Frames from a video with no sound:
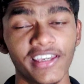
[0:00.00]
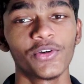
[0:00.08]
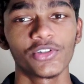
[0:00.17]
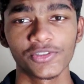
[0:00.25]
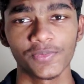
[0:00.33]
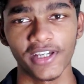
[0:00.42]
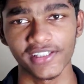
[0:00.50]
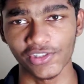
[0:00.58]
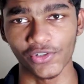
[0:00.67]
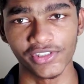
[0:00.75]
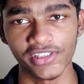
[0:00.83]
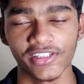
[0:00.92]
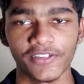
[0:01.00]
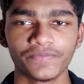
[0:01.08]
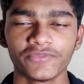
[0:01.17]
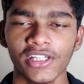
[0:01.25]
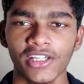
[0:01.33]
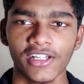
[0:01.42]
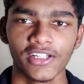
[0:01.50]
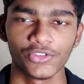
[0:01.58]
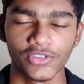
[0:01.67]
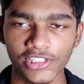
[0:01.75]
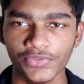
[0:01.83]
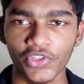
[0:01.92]
Hey what's up guys Josh here.
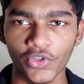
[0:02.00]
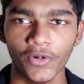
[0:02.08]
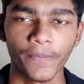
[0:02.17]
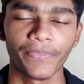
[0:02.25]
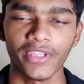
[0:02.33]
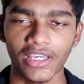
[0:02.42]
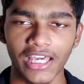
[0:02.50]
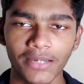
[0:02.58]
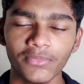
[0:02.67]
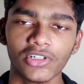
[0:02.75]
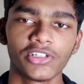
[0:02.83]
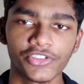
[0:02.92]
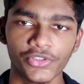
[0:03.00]
So in this video I'm going